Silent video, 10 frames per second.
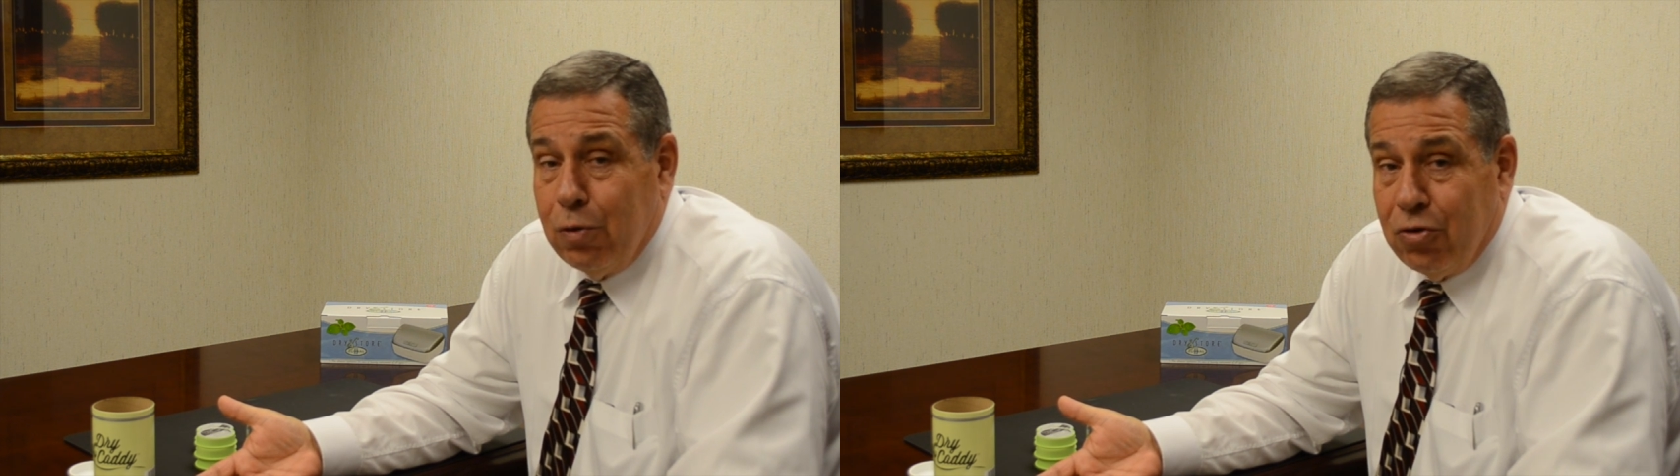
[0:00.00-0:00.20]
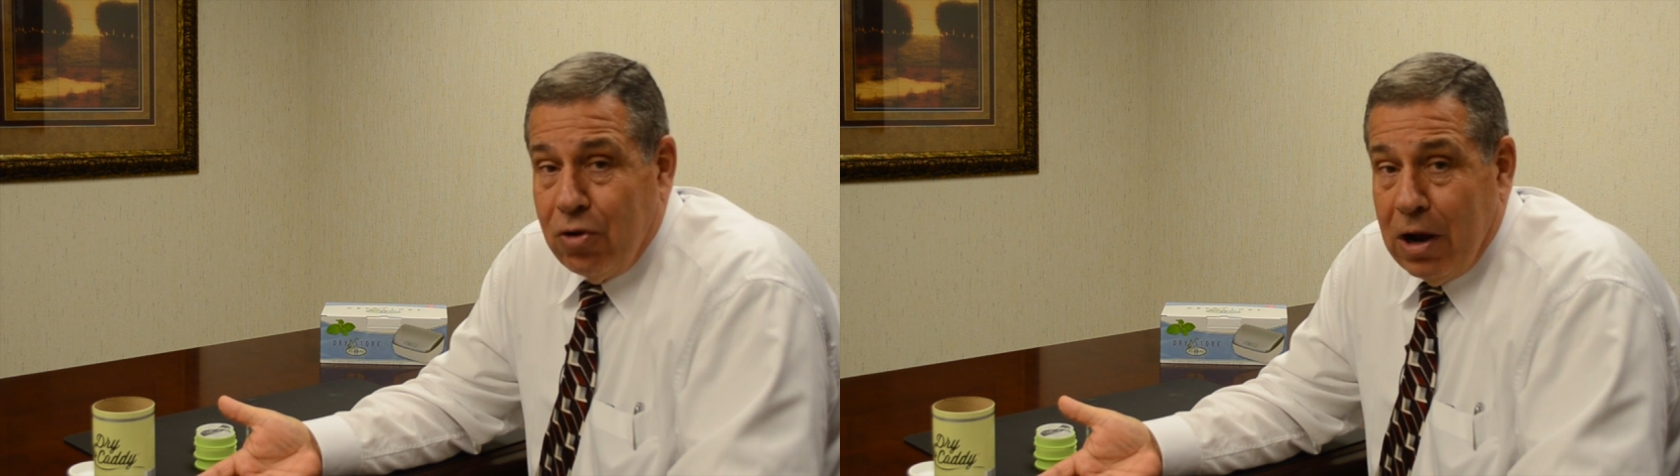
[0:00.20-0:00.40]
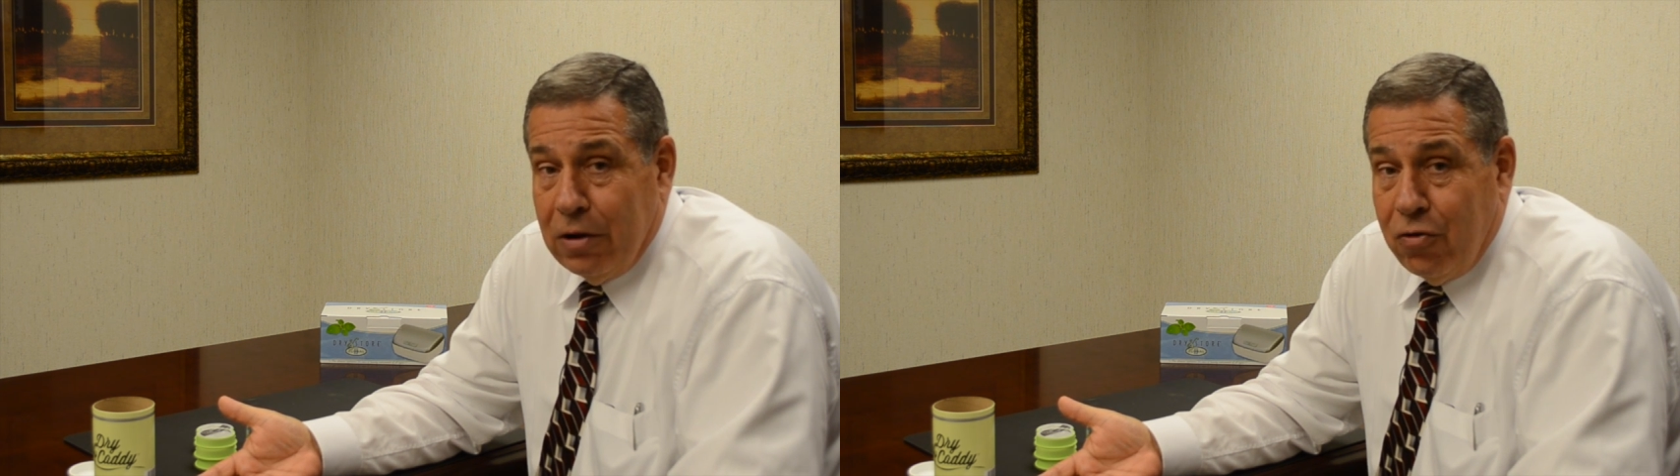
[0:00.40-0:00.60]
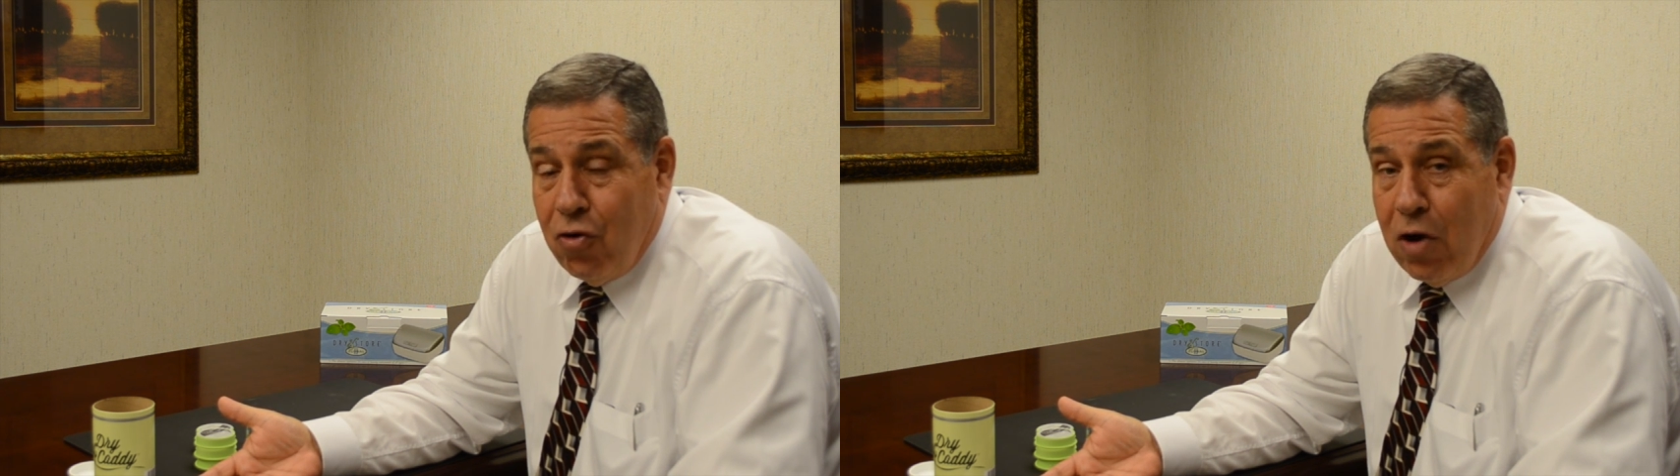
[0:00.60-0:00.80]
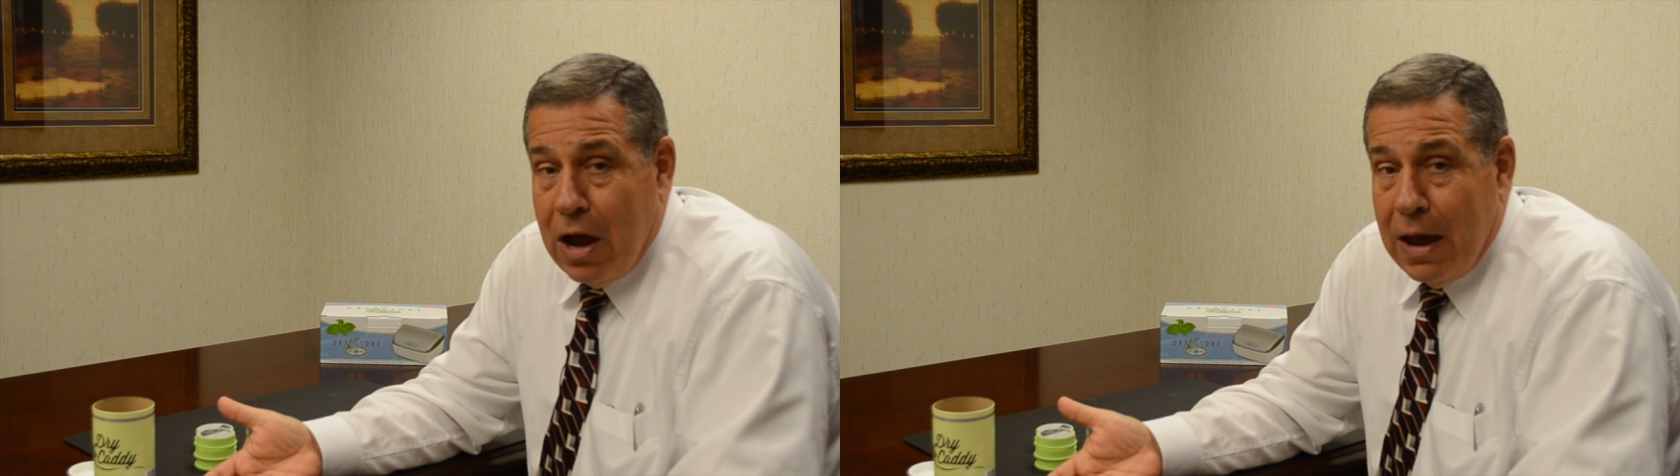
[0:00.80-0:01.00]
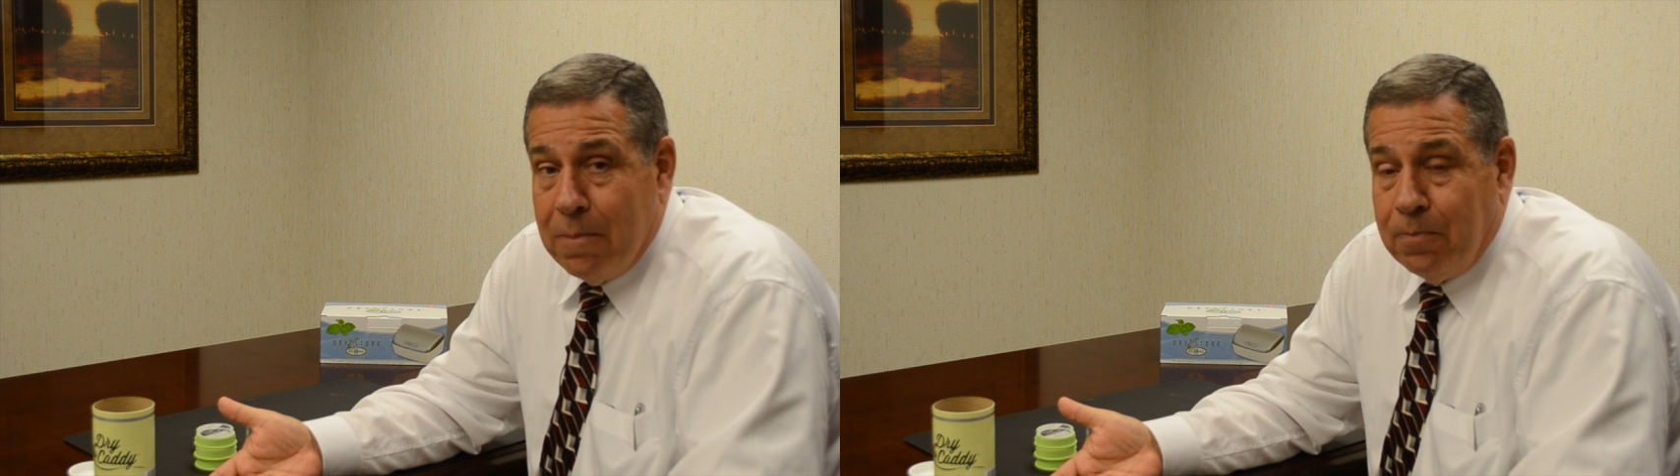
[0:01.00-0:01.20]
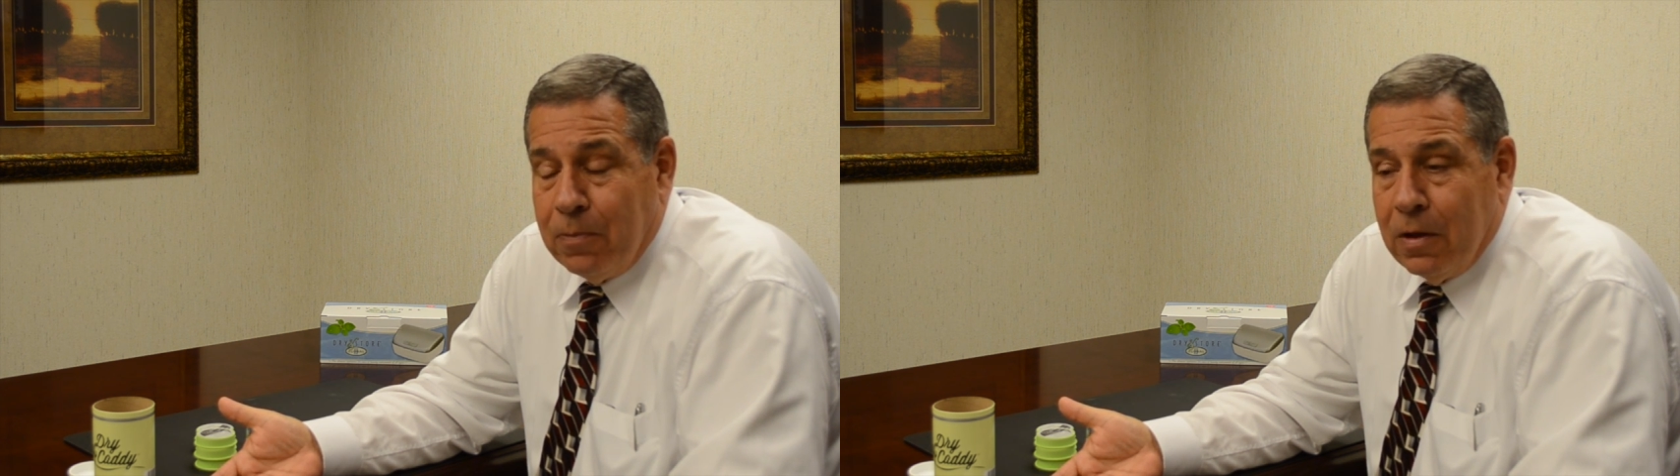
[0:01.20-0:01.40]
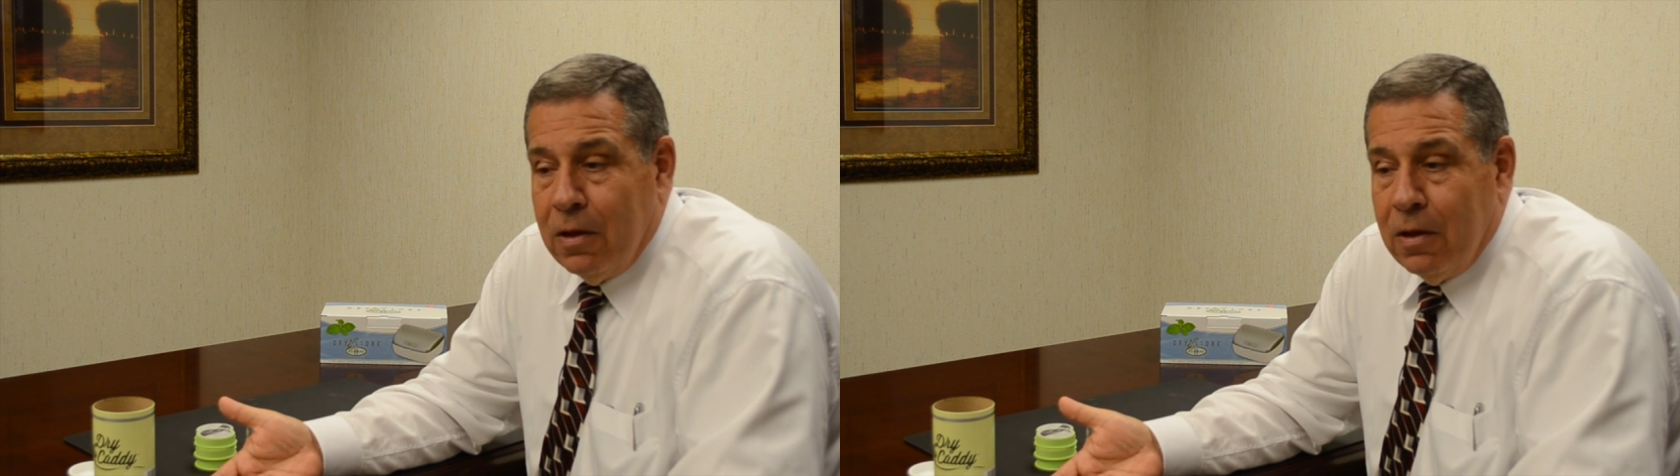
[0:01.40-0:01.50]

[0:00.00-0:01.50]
you were trying to dry.